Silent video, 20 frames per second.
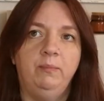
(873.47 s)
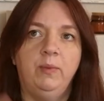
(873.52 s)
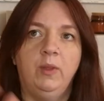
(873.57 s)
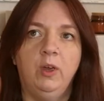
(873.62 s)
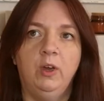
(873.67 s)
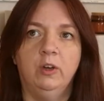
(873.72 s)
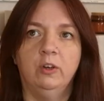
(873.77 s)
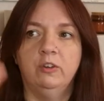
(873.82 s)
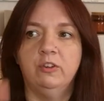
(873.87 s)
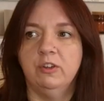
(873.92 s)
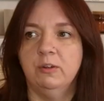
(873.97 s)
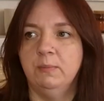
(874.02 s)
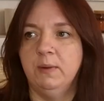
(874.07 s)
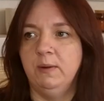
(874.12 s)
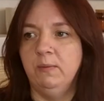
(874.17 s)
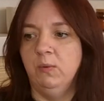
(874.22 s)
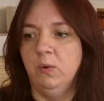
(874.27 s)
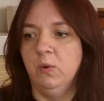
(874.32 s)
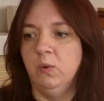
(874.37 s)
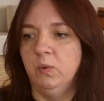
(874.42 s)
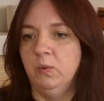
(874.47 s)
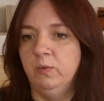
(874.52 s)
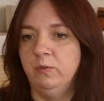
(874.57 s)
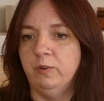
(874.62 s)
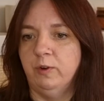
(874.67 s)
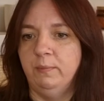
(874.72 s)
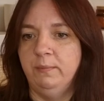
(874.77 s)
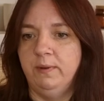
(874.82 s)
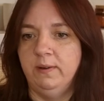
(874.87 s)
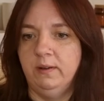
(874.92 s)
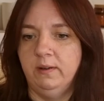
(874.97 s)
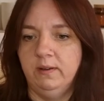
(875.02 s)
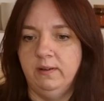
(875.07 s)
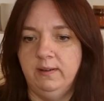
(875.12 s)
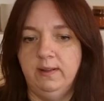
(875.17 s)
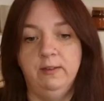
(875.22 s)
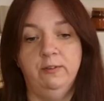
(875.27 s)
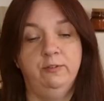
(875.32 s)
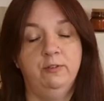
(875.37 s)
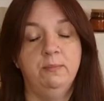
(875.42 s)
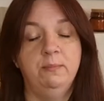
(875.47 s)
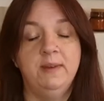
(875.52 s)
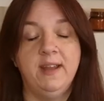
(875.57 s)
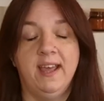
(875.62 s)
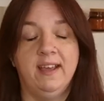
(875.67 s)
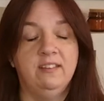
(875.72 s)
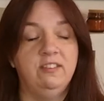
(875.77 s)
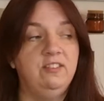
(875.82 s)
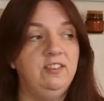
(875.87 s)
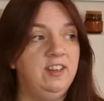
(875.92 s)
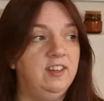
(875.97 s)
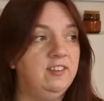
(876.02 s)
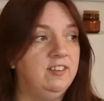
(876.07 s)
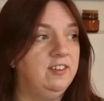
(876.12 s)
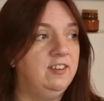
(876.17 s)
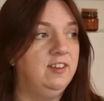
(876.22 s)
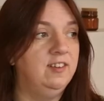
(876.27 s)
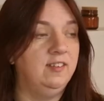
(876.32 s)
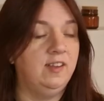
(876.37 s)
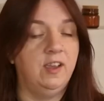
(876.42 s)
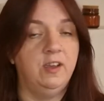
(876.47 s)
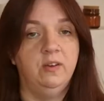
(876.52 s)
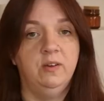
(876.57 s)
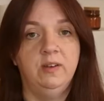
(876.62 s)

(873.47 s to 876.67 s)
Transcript: hooks on my wall from, they're from next years and years ago,